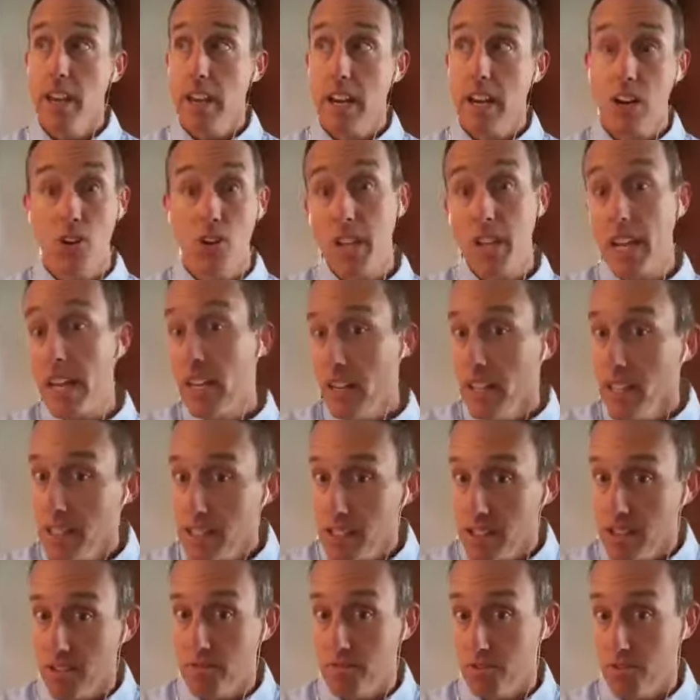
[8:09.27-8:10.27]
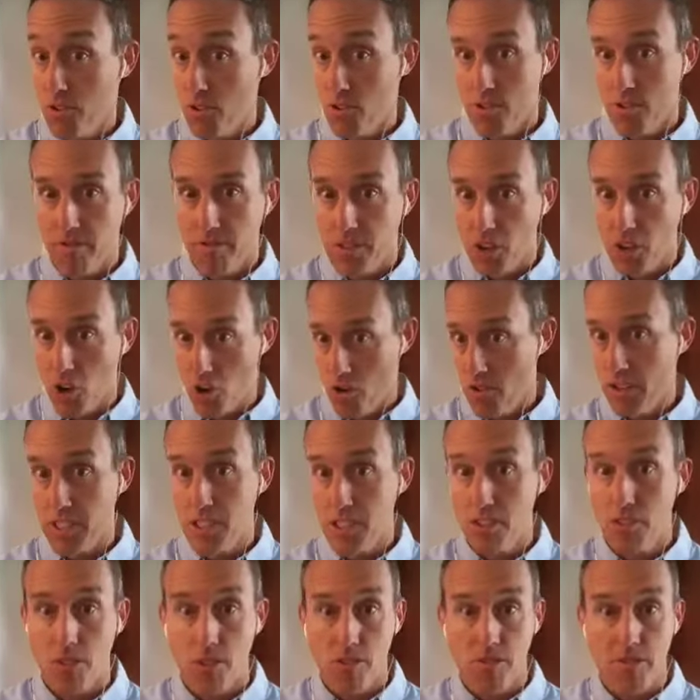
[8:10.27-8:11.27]
here's a list of sort of
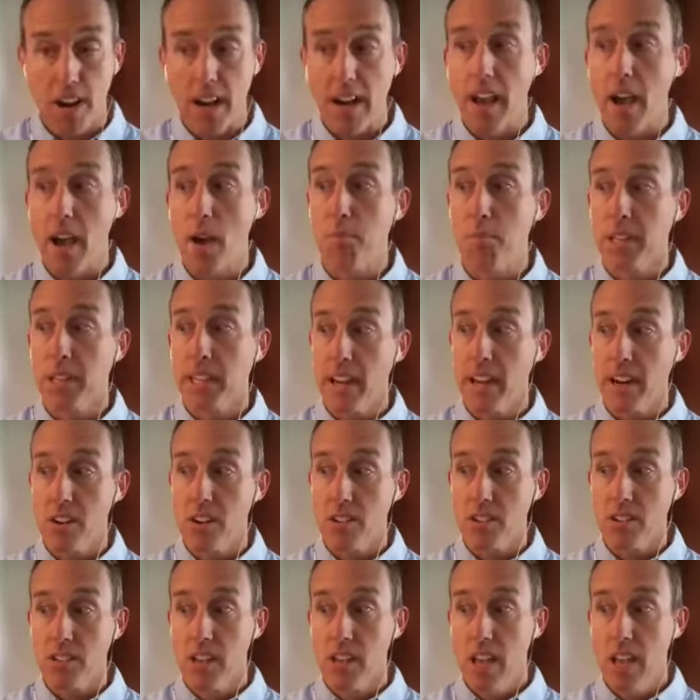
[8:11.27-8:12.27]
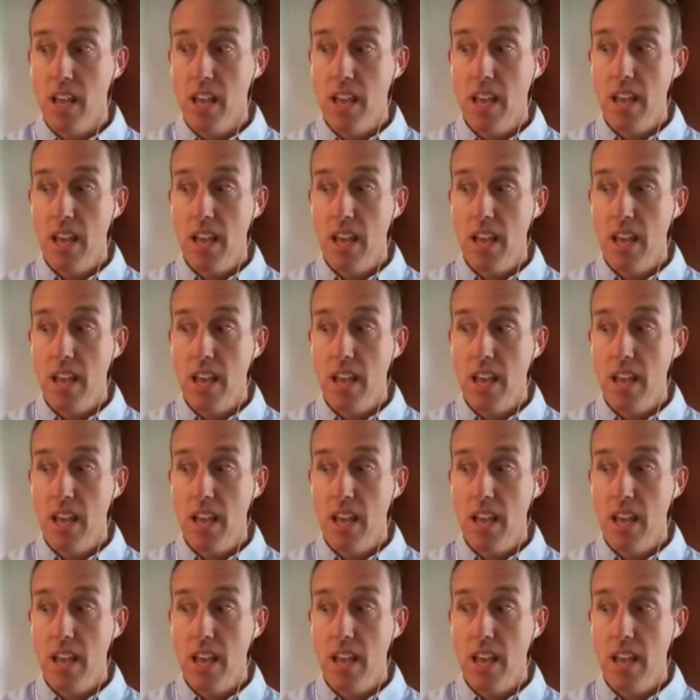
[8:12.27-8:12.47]
currently certified applicators.